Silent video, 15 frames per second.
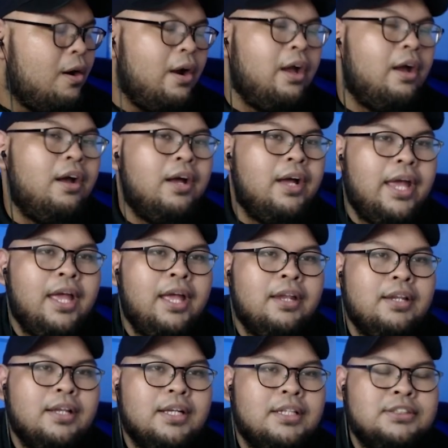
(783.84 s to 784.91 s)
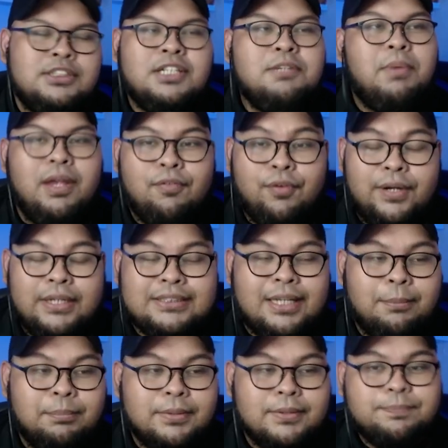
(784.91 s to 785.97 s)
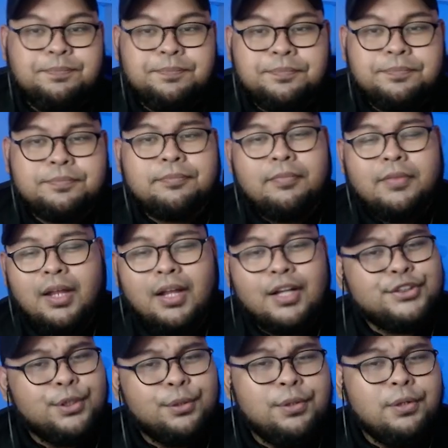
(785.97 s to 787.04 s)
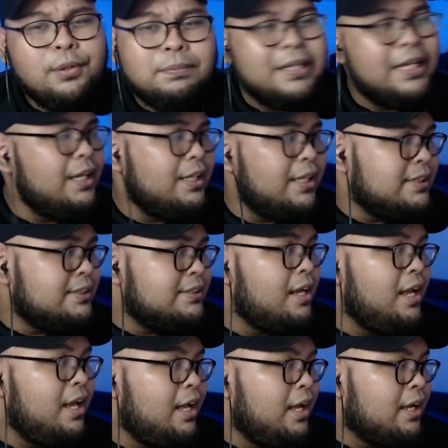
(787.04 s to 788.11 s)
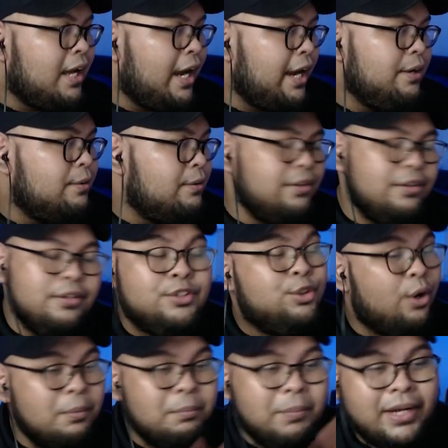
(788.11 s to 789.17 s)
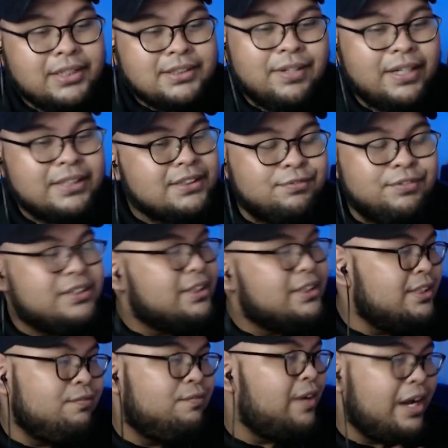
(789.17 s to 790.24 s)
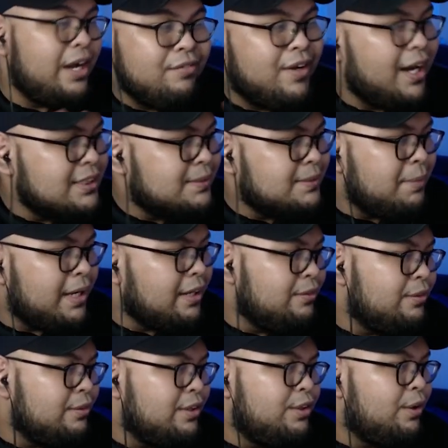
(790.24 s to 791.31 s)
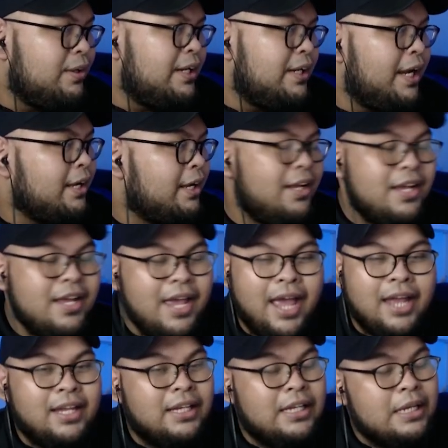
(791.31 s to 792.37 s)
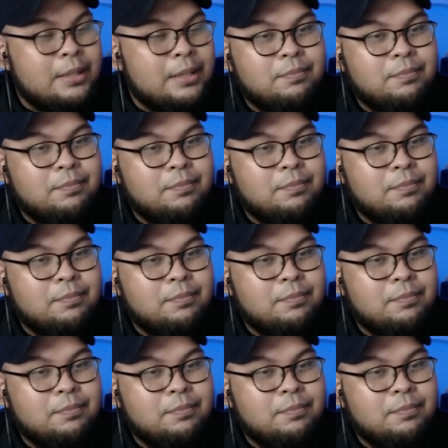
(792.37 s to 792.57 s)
and a Jinbei for example. So you play this Kaido, you Dawn -5, just return 5 cards back into the Dawn deck, and then